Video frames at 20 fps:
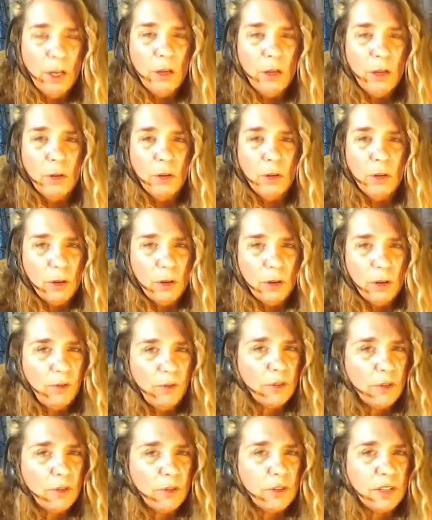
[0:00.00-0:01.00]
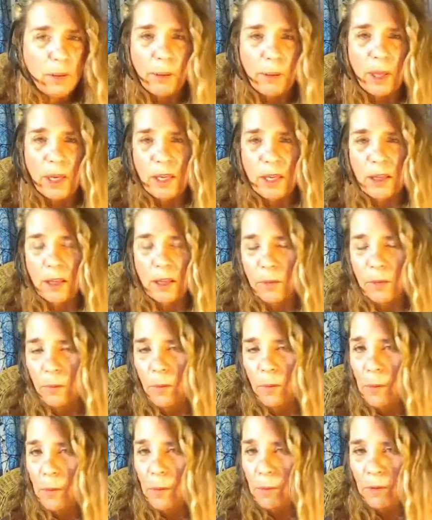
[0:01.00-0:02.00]
Look for somebody that
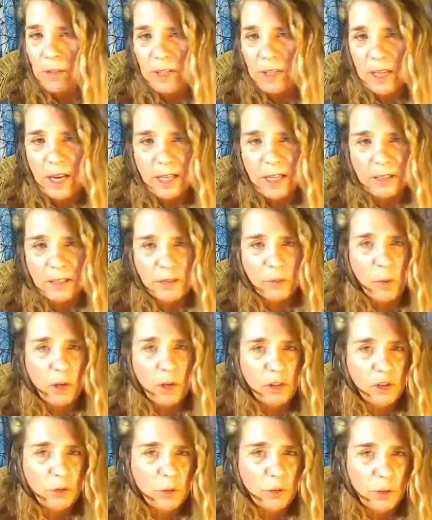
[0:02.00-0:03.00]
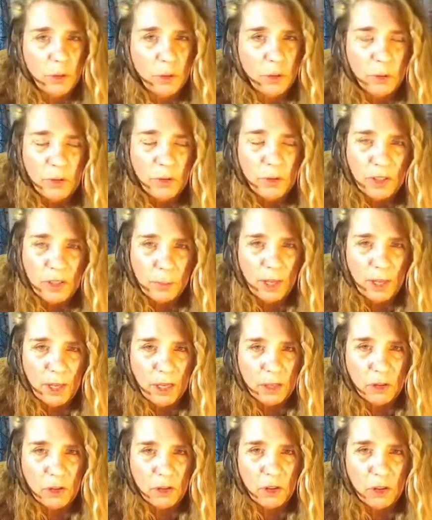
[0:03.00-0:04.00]
represents what you used to be
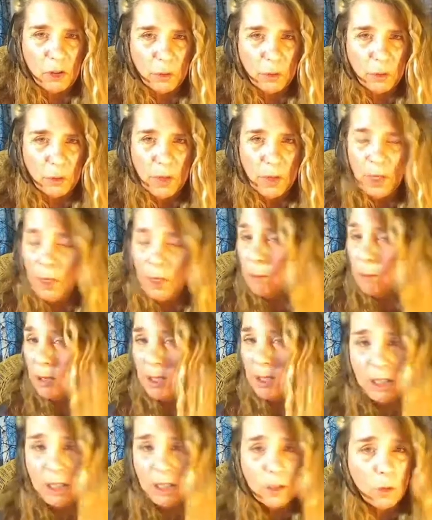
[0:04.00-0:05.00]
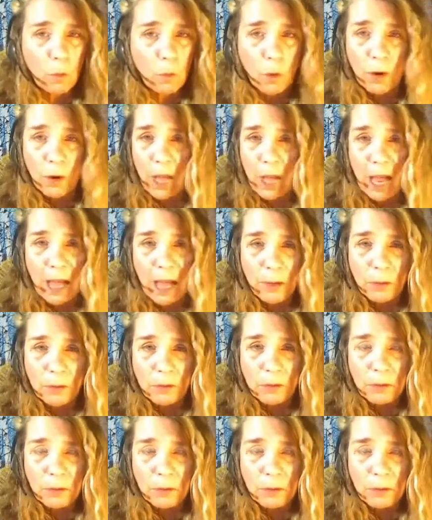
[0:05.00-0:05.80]
into but didn't work out.